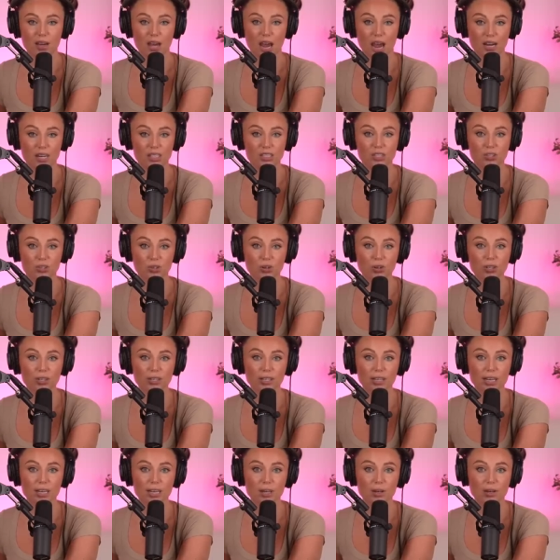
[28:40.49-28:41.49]
And he
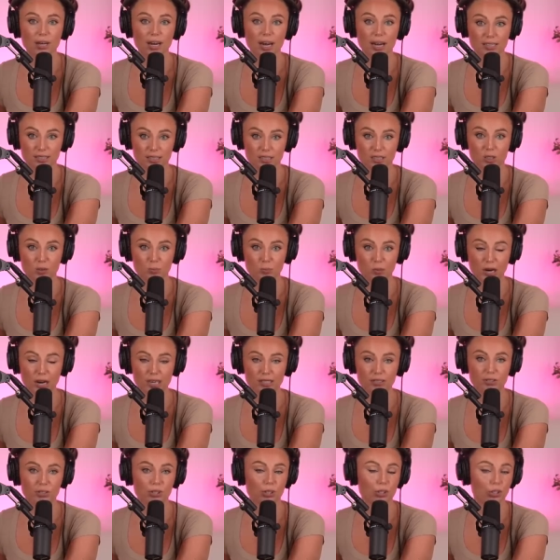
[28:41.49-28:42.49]
certainly has
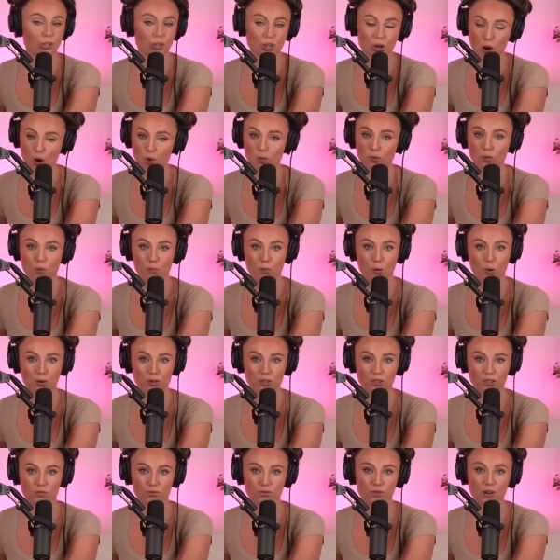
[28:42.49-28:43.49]
expressed no
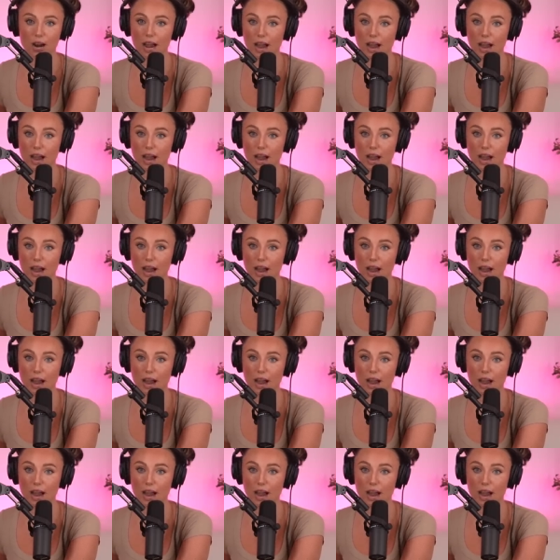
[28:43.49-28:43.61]
remorse for